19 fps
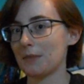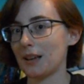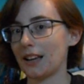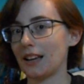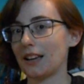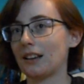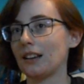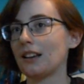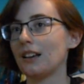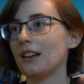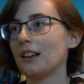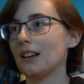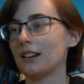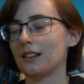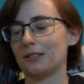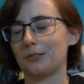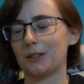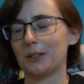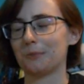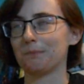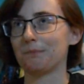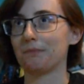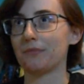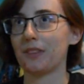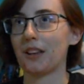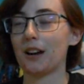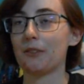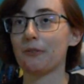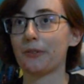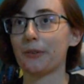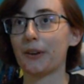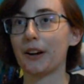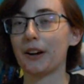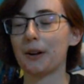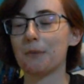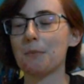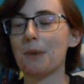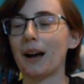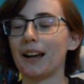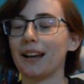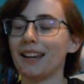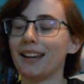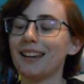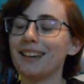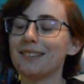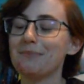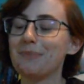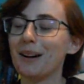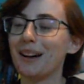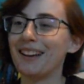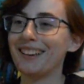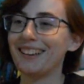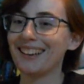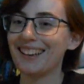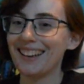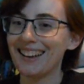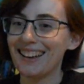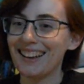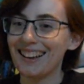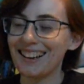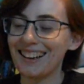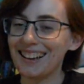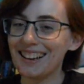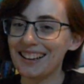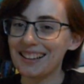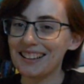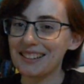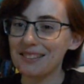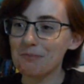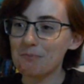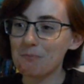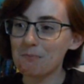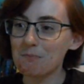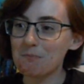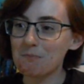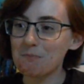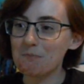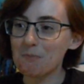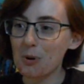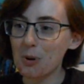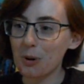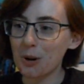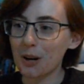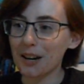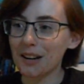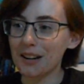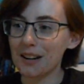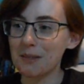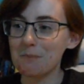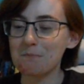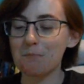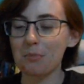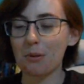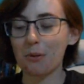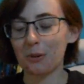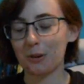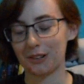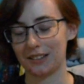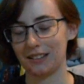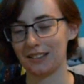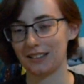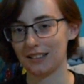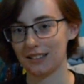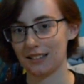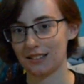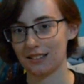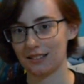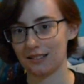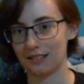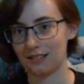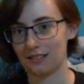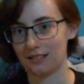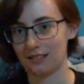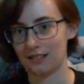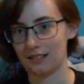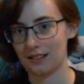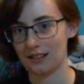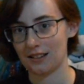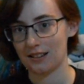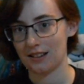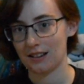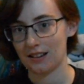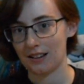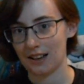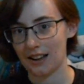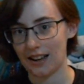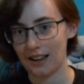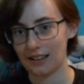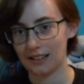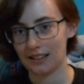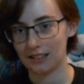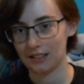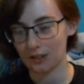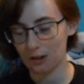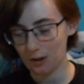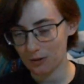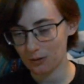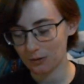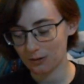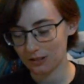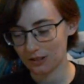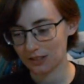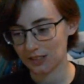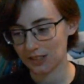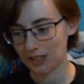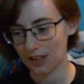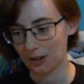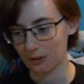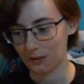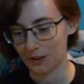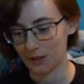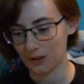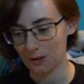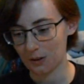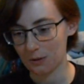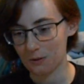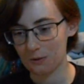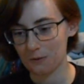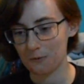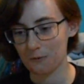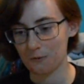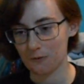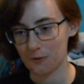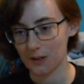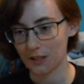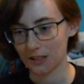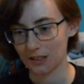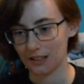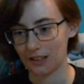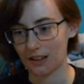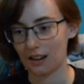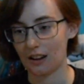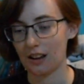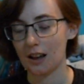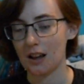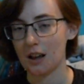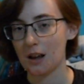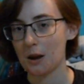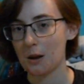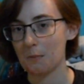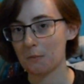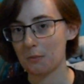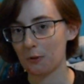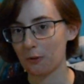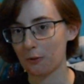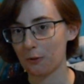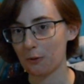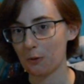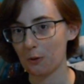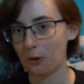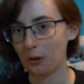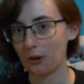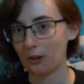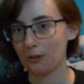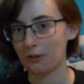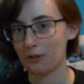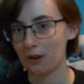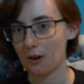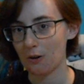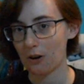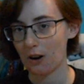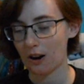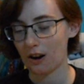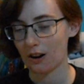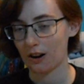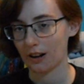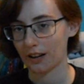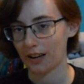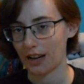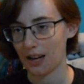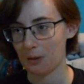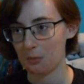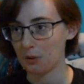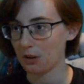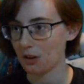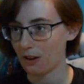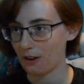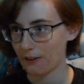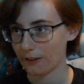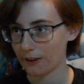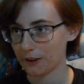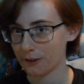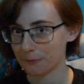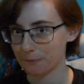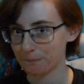man, well, not very mighty, but more important in his own self, his own villain, before No Heart came along.